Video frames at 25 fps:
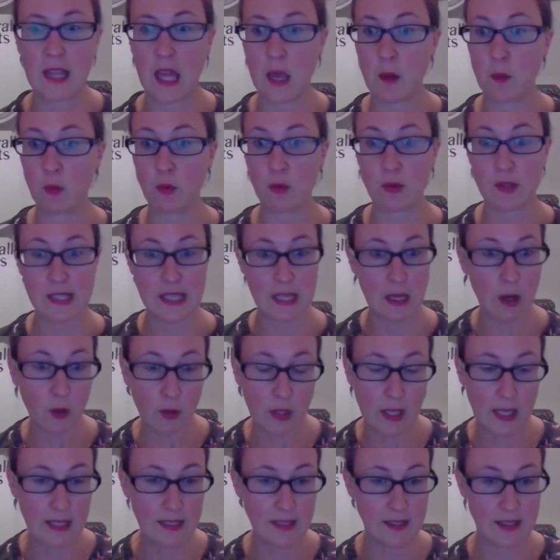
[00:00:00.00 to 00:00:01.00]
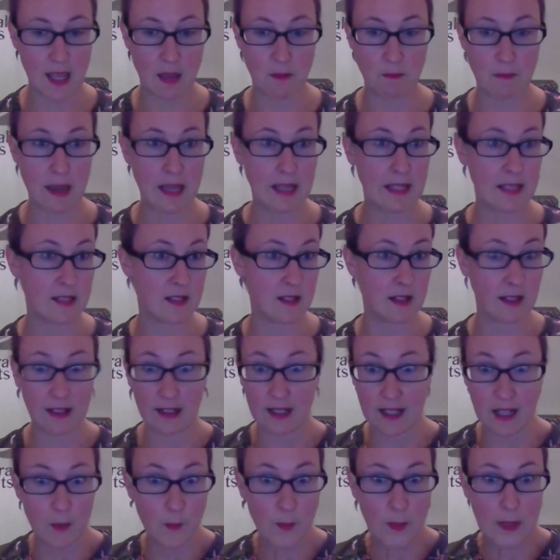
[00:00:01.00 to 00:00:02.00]
They will sit on it. They may
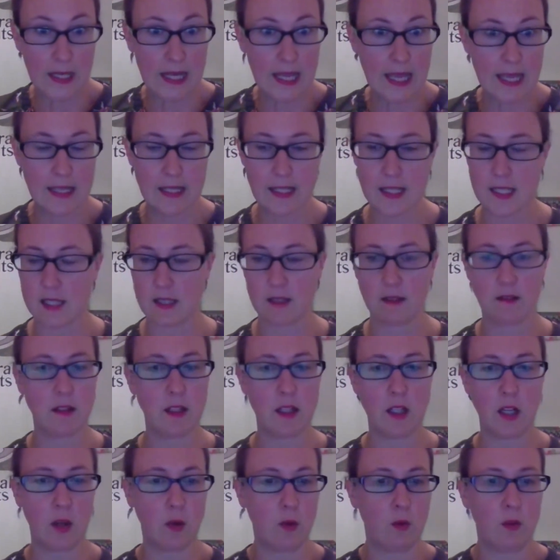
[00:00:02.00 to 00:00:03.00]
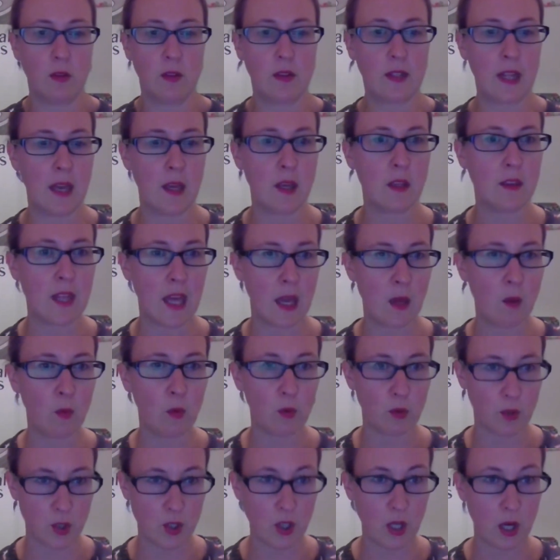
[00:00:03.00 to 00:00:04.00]
snuggle up in it. They
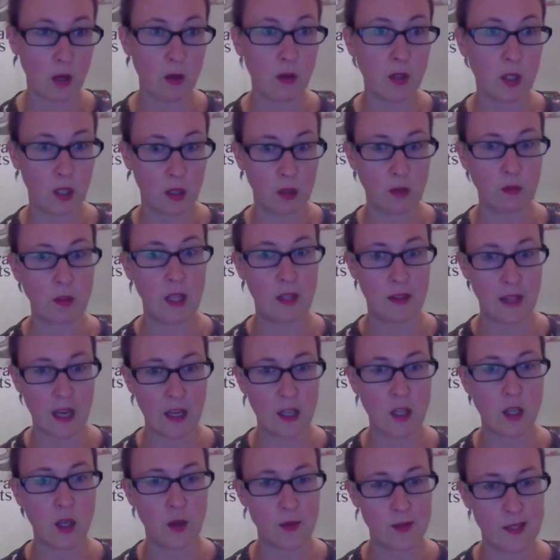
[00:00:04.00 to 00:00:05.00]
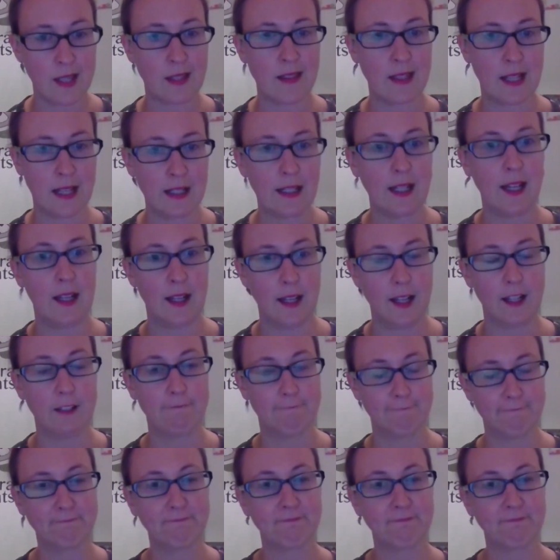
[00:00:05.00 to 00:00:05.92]
will show you that they're using that color.